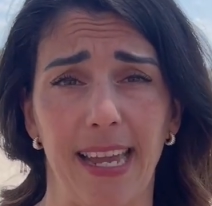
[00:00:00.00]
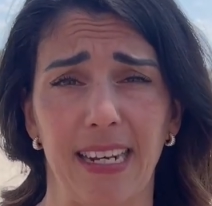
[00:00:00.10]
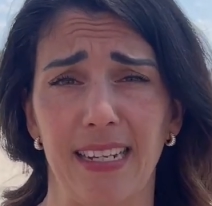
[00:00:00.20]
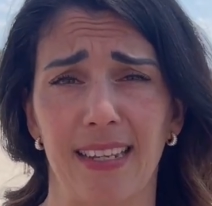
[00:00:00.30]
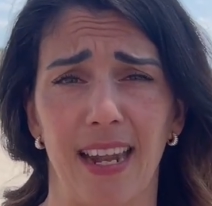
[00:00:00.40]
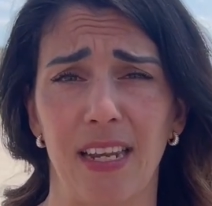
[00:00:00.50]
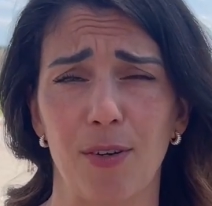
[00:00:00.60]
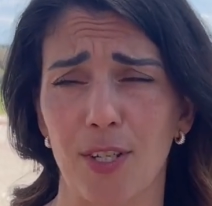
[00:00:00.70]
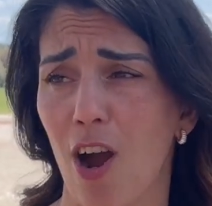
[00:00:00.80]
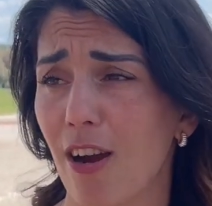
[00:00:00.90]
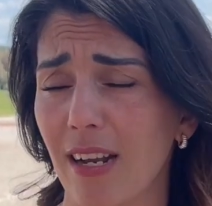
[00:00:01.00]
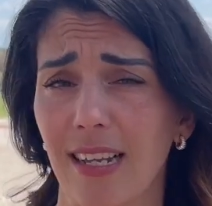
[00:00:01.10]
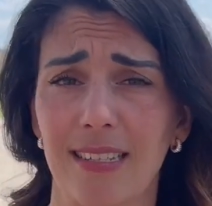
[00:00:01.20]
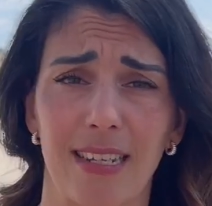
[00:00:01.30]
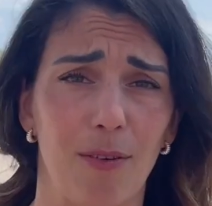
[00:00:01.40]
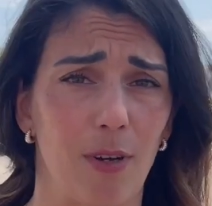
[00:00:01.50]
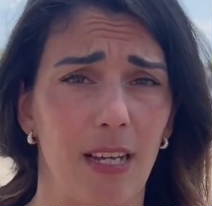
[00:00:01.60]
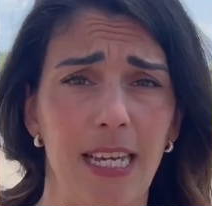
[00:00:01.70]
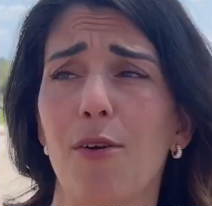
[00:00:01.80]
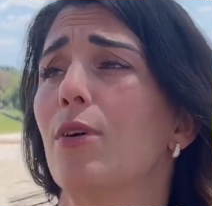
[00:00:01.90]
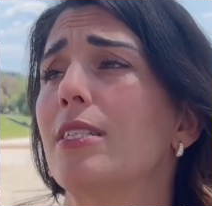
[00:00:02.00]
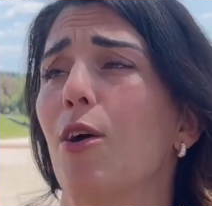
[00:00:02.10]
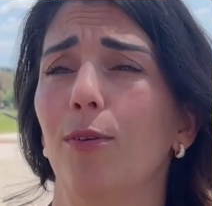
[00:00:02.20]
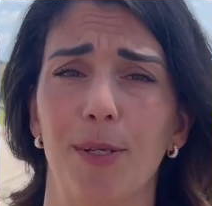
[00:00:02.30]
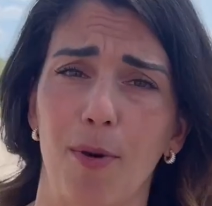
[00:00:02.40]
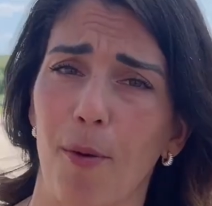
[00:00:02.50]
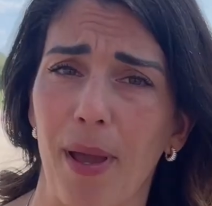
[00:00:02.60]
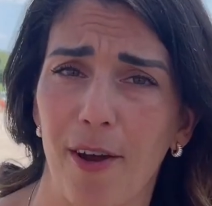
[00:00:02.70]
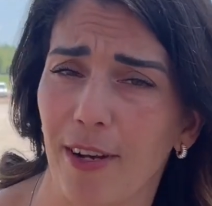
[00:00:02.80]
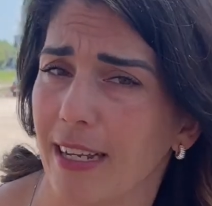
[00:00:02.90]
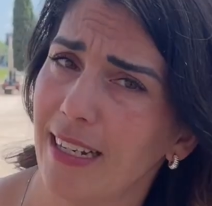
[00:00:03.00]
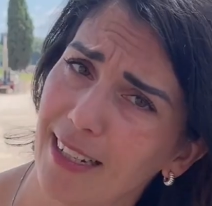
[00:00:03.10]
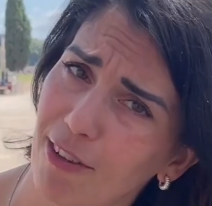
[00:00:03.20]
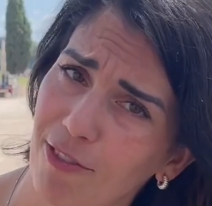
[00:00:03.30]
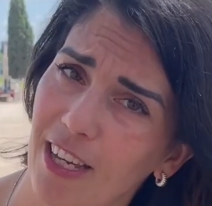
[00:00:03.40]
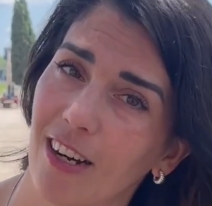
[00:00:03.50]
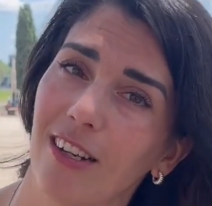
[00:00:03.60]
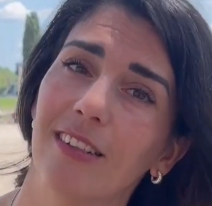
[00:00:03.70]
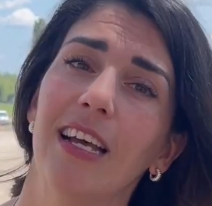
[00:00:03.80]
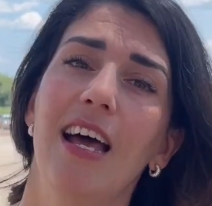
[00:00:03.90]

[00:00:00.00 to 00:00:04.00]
and they said that he was heartless and he was the only barbarian in the field.